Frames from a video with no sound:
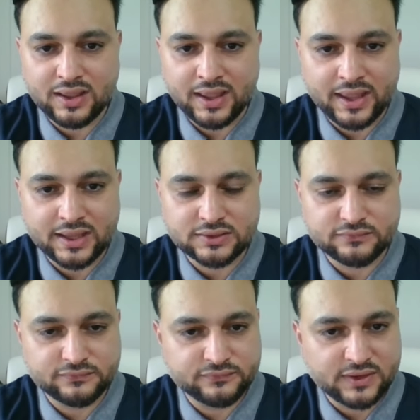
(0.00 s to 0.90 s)
and
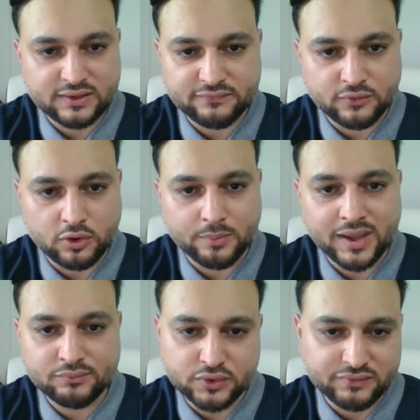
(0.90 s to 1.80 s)
fill the form
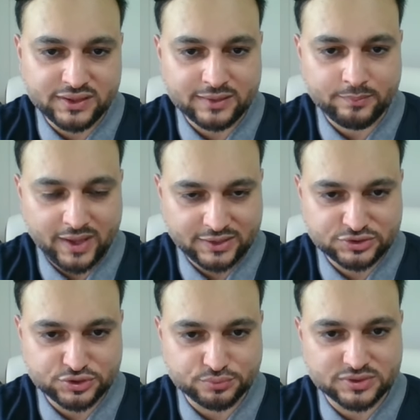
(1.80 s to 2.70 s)
and we will get back
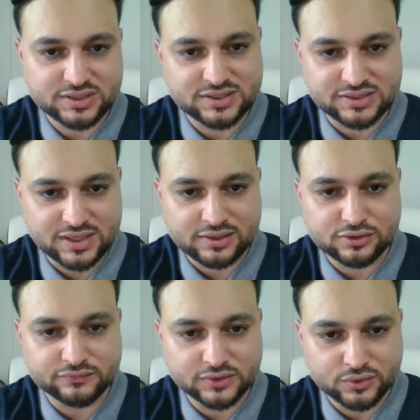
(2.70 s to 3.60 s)
to you with the details
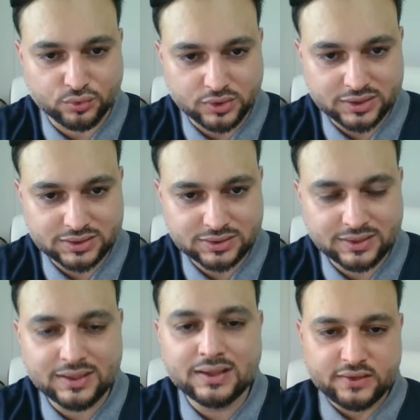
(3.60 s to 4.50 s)
of the course.
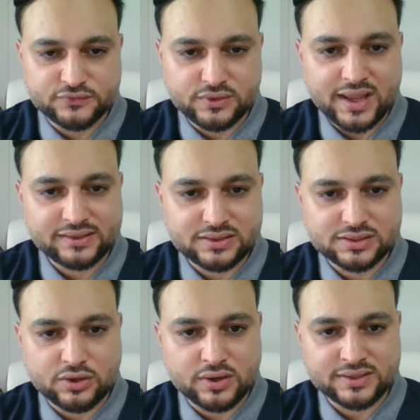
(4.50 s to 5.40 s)
If you like this
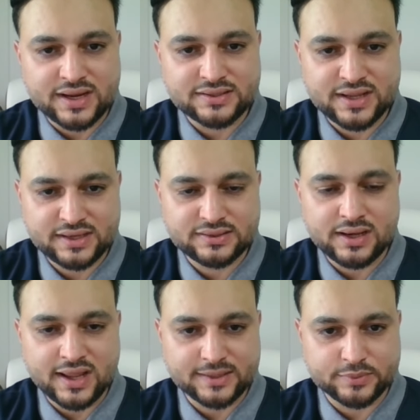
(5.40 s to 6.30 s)
content, hit the
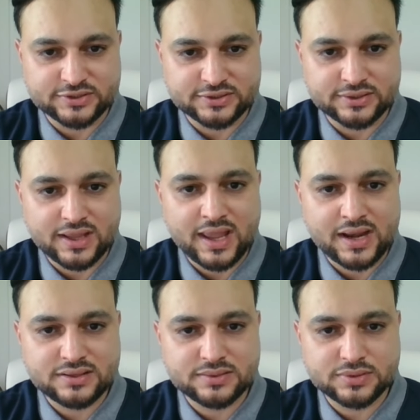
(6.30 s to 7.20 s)
like button
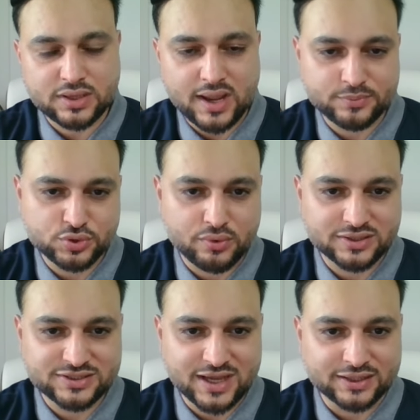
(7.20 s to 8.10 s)
and subscribe to our
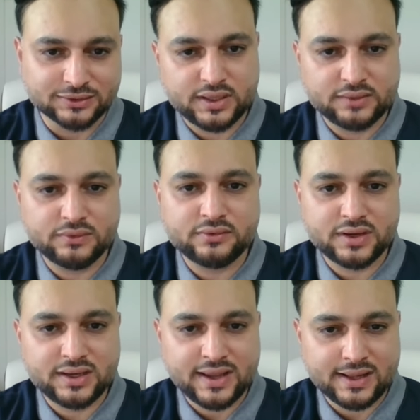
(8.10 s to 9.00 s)
channel. It will
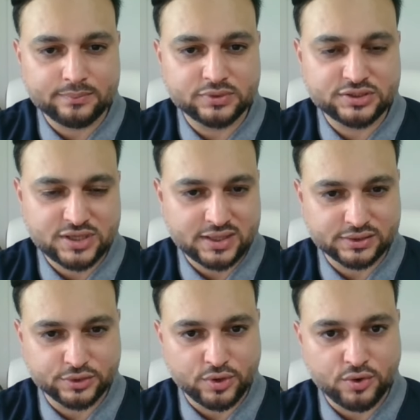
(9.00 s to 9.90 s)
really help the channel
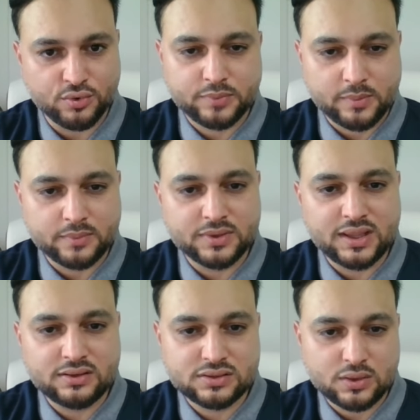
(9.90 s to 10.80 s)
grow.
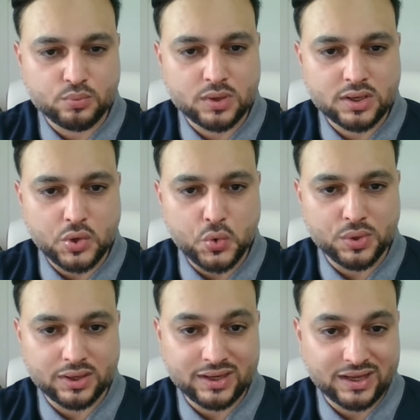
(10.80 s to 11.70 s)
Probably someone
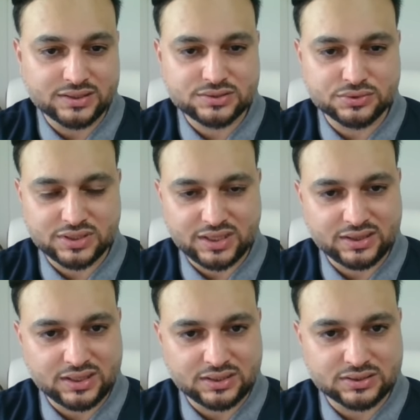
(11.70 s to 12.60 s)
who needs to see these